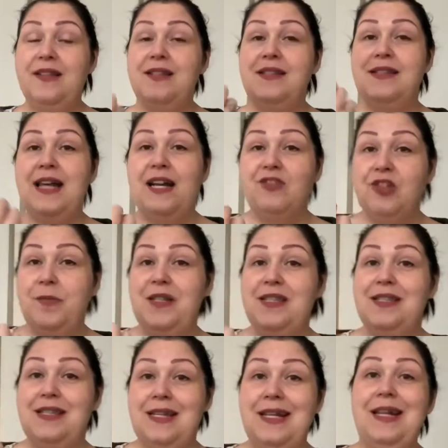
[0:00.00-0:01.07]
This has actually been
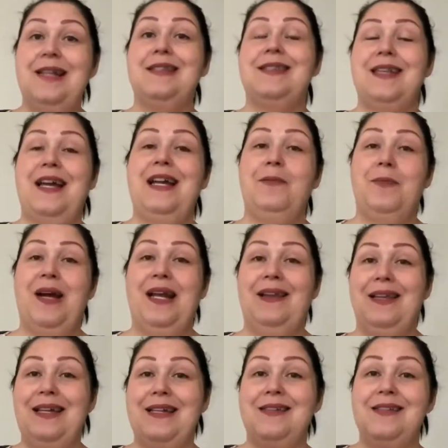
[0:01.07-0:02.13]
sitting inside my
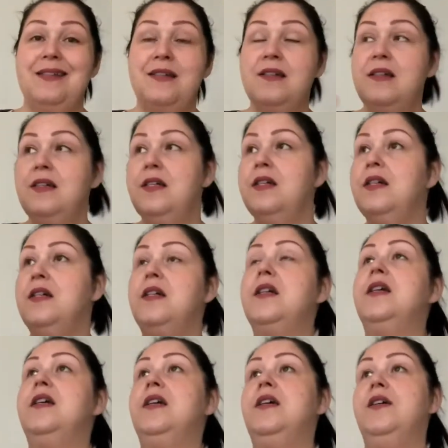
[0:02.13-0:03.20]
list
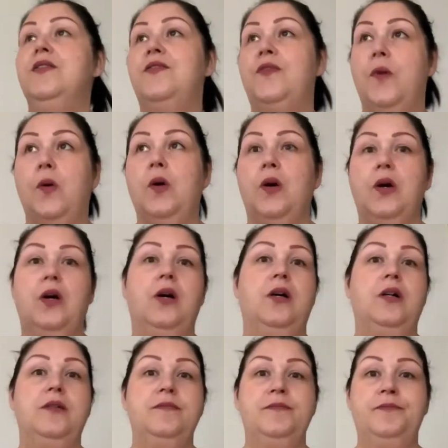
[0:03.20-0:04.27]
for